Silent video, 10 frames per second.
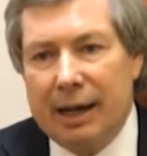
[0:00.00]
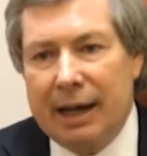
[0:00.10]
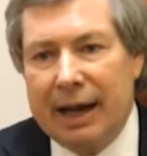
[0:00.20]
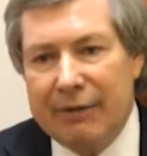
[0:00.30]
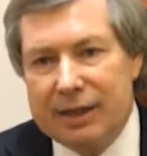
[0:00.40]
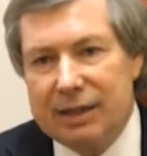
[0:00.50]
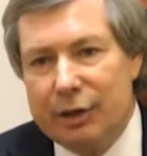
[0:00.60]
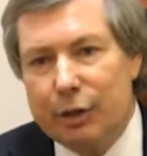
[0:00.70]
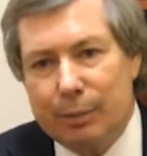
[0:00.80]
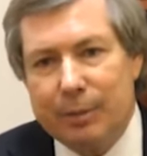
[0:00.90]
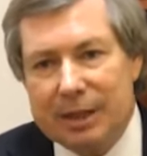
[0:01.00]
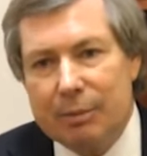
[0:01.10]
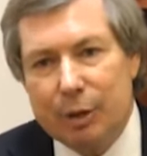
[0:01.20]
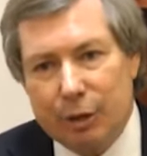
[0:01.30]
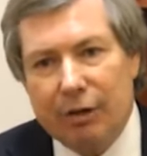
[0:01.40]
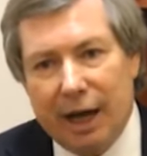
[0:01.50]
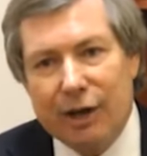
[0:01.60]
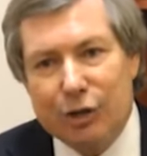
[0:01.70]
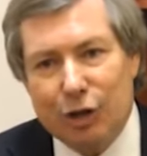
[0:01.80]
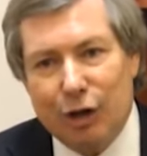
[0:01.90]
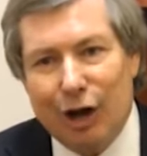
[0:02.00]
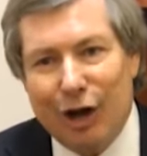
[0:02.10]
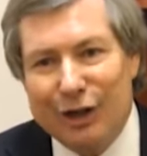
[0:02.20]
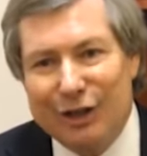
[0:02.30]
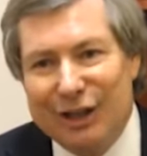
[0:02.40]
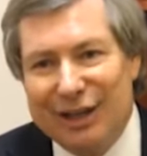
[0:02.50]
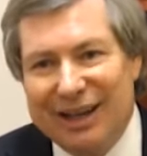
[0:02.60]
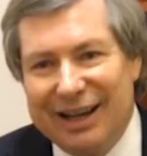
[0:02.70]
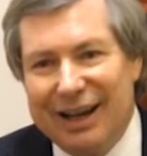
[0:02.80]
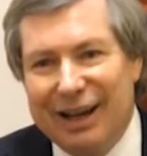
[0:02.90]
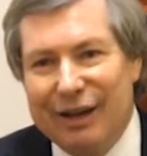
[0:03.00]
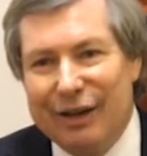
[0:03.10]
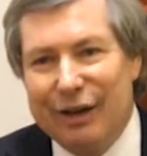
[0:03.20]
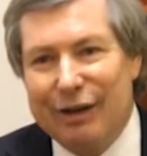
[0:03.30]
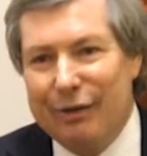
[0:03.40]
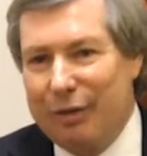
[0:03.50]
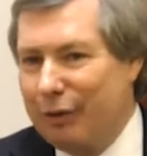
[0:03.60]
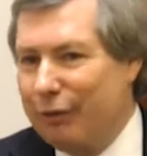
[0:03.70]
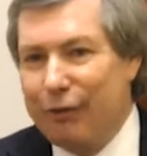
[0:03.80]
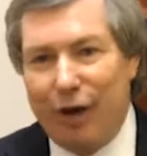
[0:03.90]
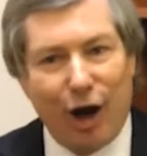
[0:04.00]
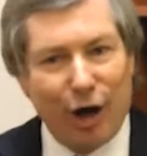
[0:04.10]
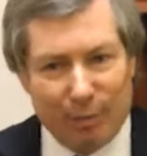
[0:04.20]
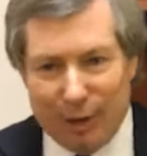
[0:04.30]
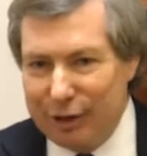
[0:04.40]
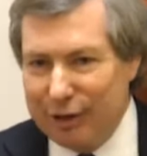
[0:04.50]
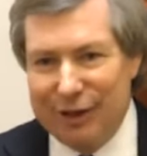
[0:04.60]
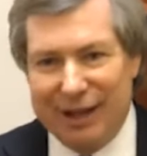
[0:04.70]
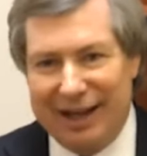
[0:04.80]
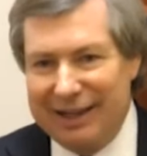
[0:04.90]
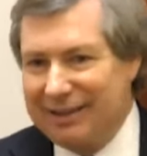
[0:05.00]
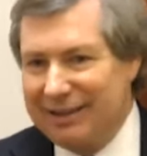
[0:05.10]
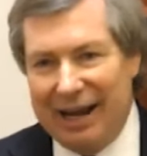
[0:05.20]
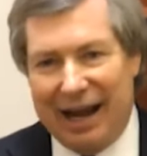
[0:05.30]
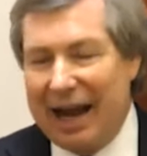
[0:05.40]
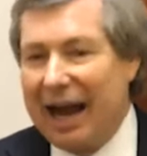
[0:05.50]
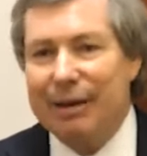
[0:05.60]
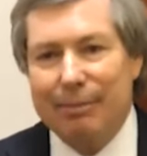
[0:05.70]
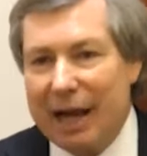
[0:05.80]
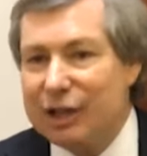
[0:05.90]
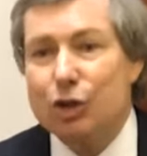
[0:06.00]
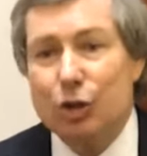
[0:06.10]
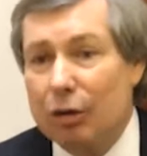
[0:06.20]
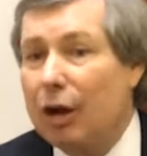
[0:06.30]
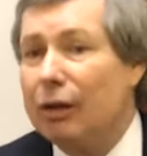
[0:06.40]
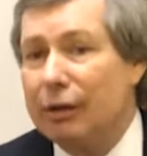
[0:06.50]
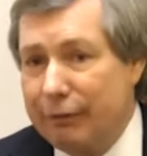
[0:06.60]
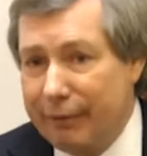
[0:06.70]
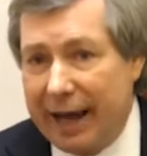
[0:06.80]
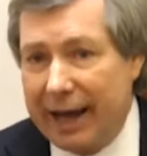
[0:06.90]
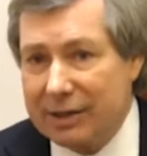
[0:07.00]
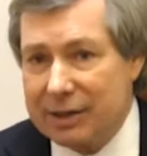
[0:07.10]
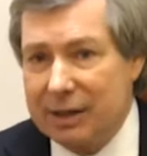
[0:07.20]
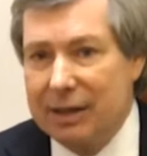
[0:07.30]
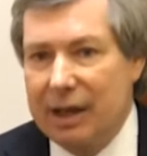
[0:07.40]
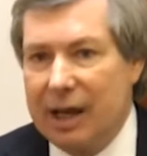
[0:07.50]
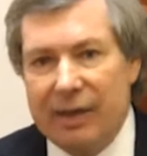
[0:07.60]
have a little similar answer on the farmer that I'm not sure all of the facts, and